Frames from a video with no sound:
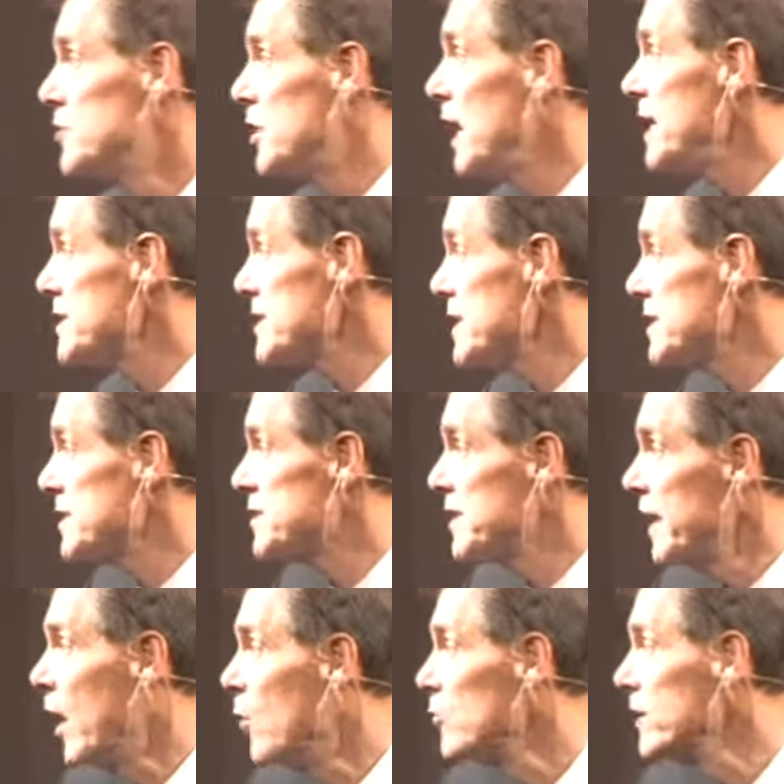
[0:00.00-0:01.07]
Jesus is
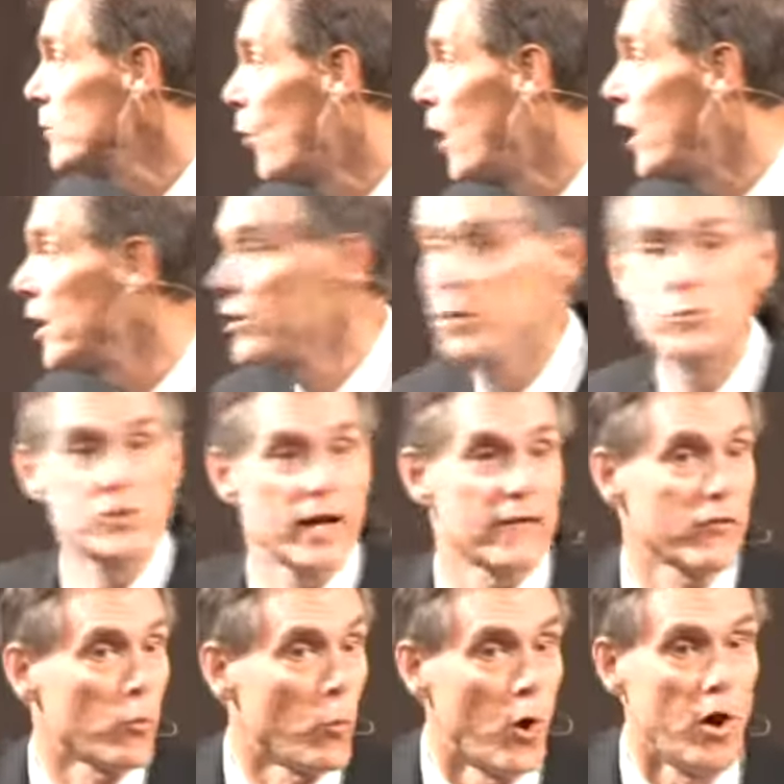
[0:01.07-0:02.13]
the only one who's
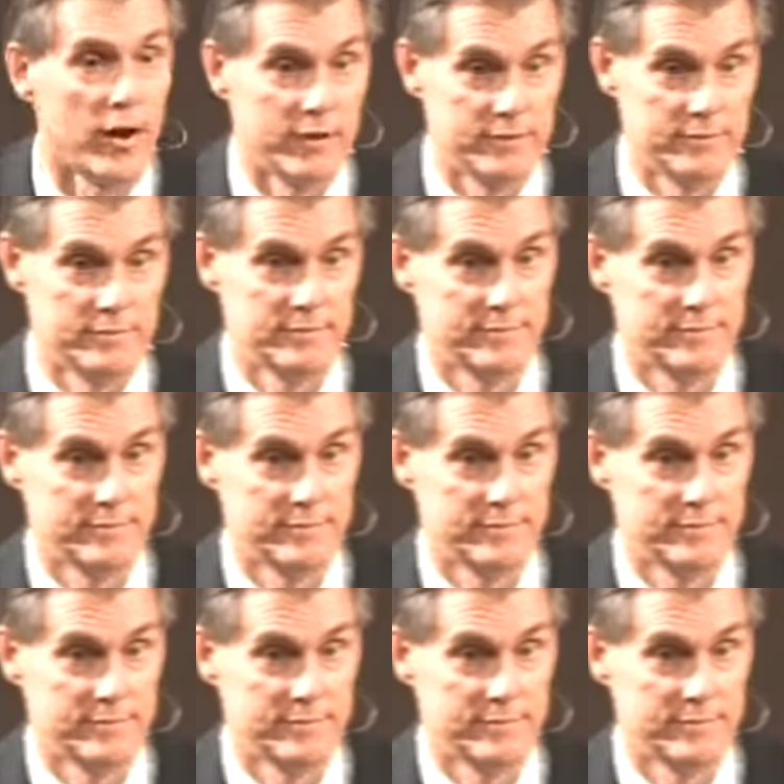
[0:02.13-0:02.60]
ever won